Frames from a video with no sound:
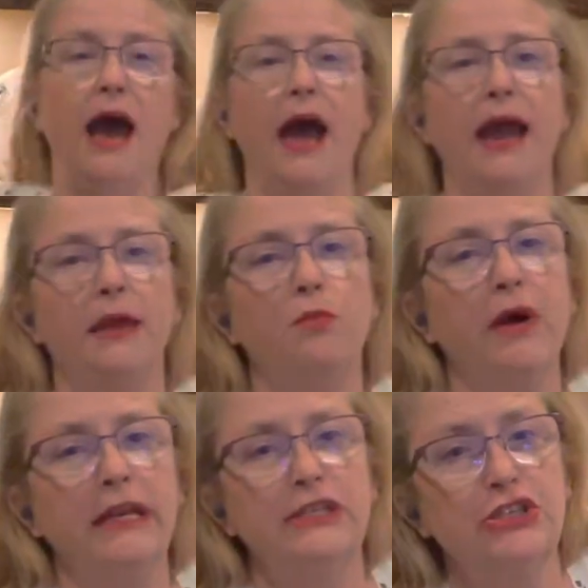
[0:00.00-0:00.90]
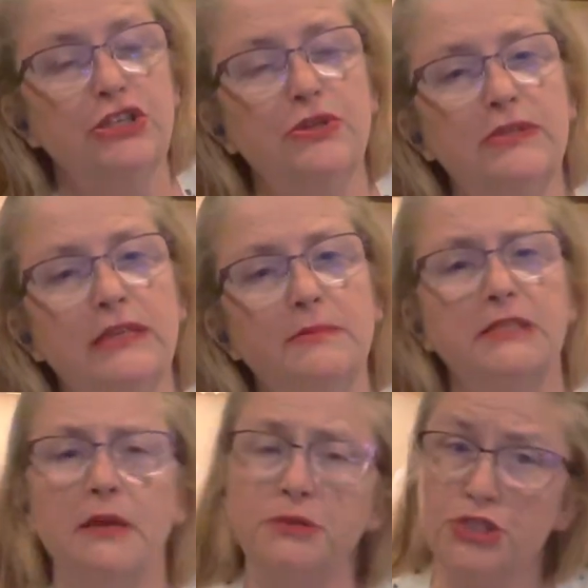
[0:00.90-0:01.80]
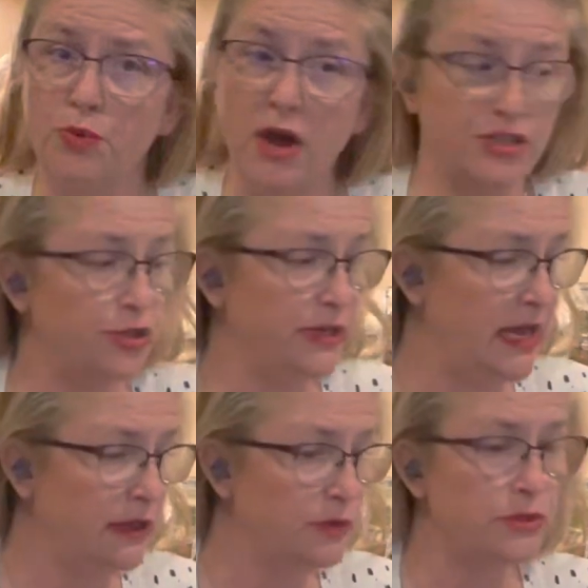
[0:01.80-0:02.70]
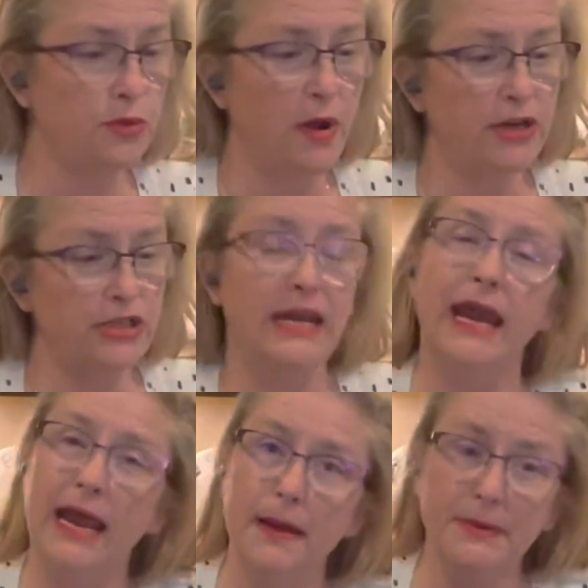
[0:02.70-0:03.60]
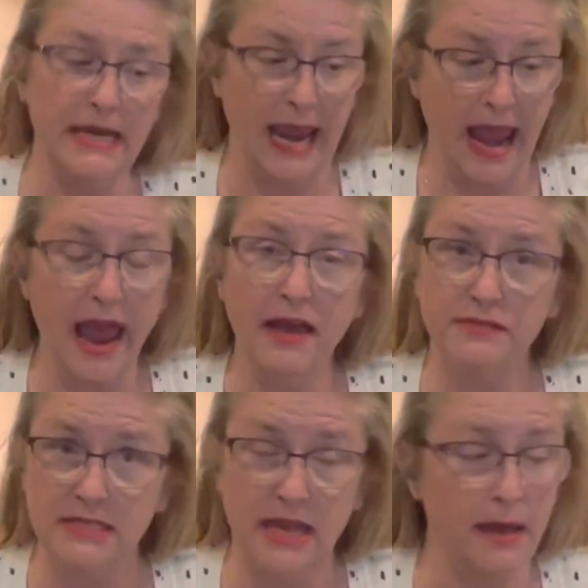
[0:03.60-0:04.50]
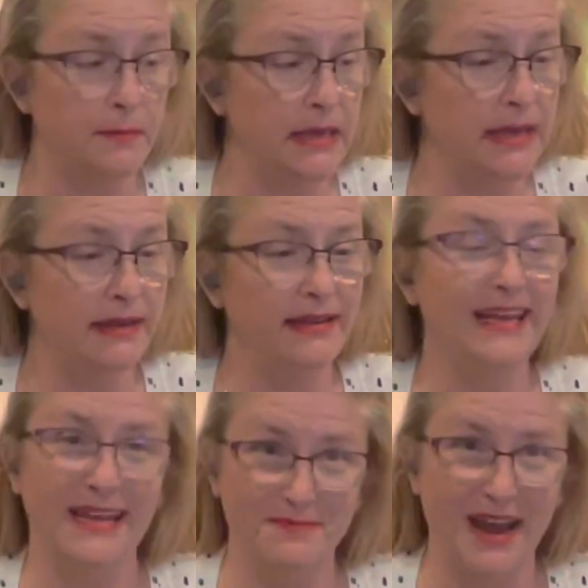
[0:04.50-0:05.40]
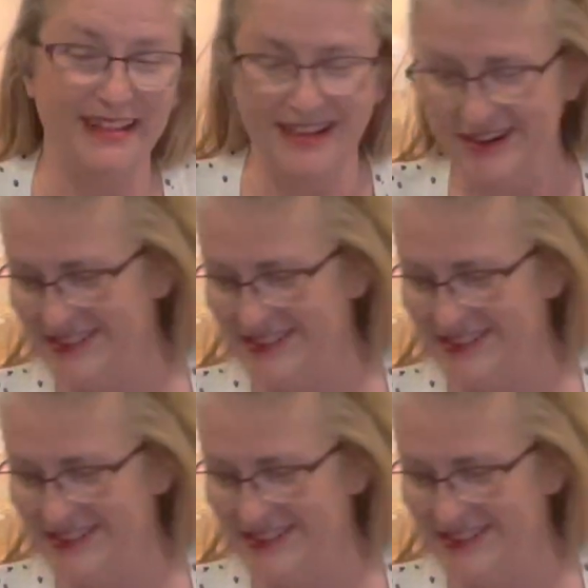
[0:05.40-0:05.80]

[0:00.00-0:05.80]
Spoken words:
I wanted to do some summer squash or yellow squash, and I happen to have some in Mylars.